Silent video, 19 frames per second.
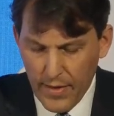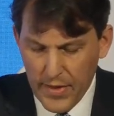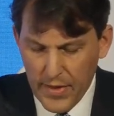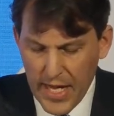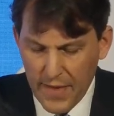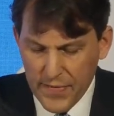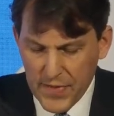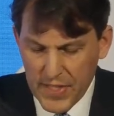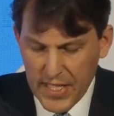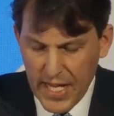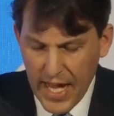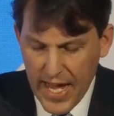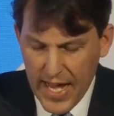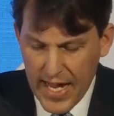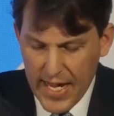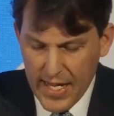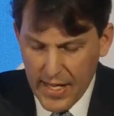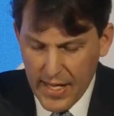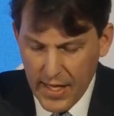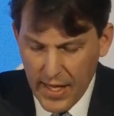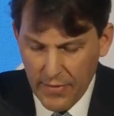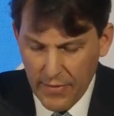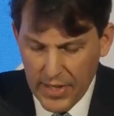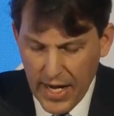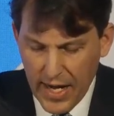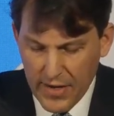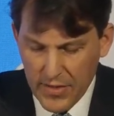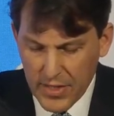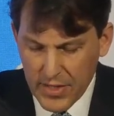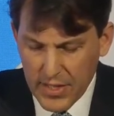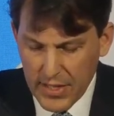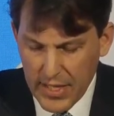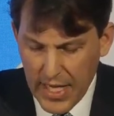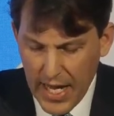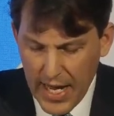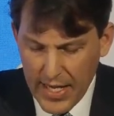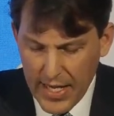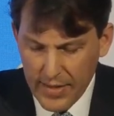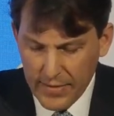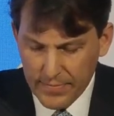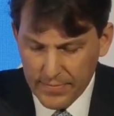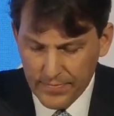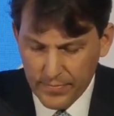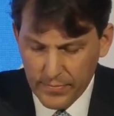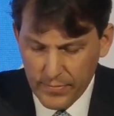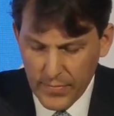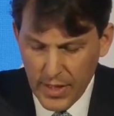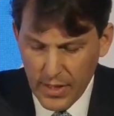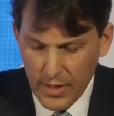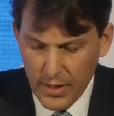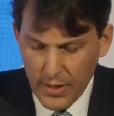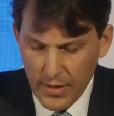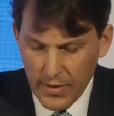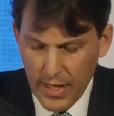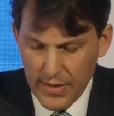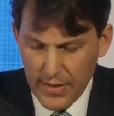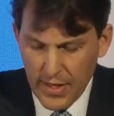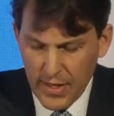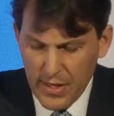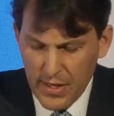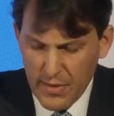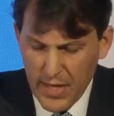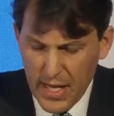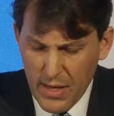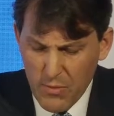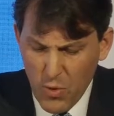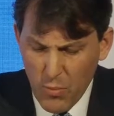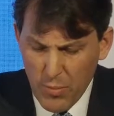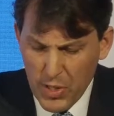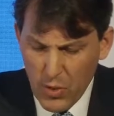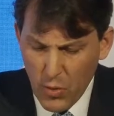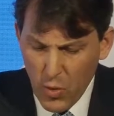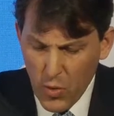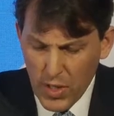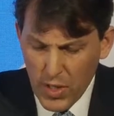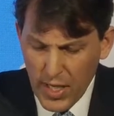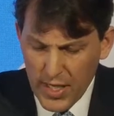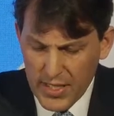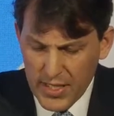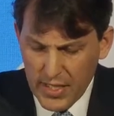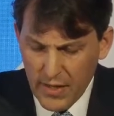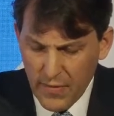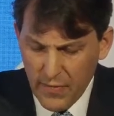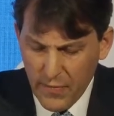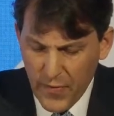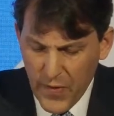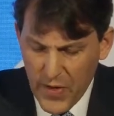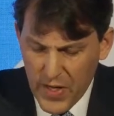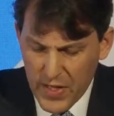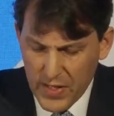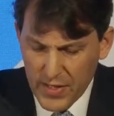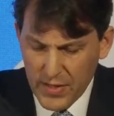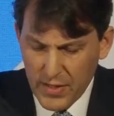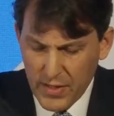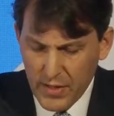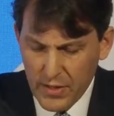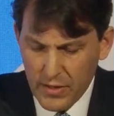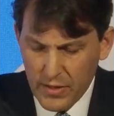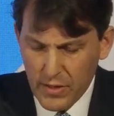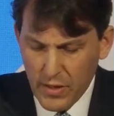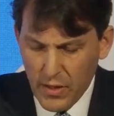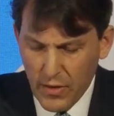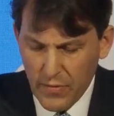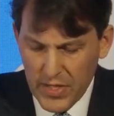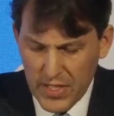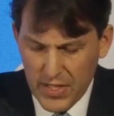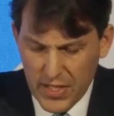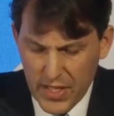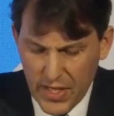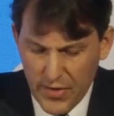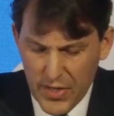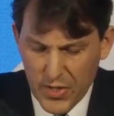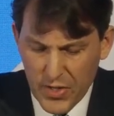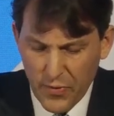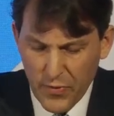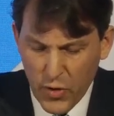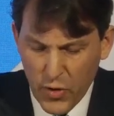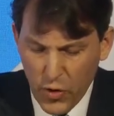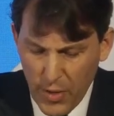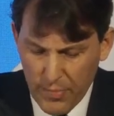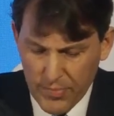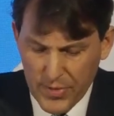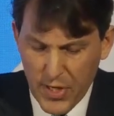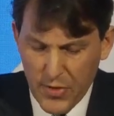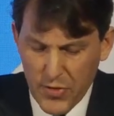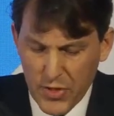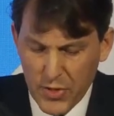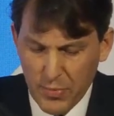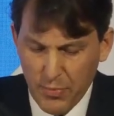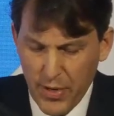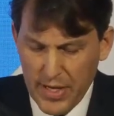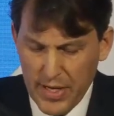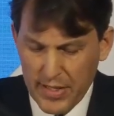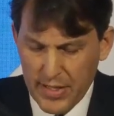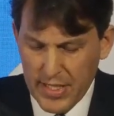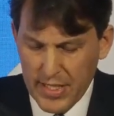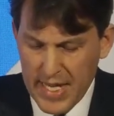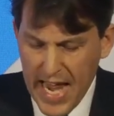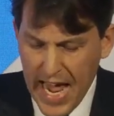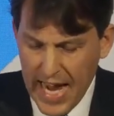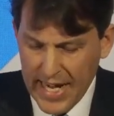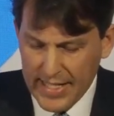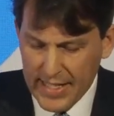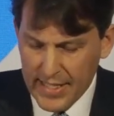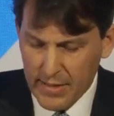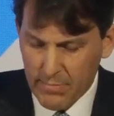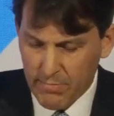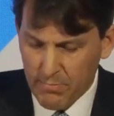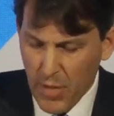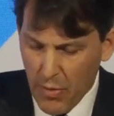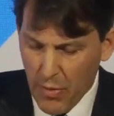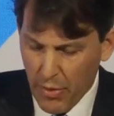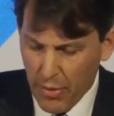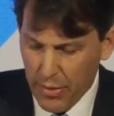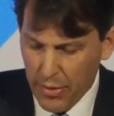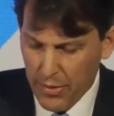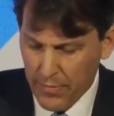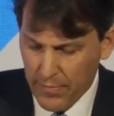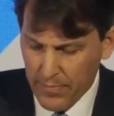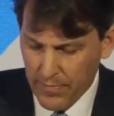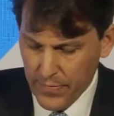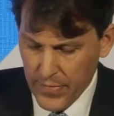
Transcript: The FCA have announced today that they will be organising the first of a series of crypto sprints next month,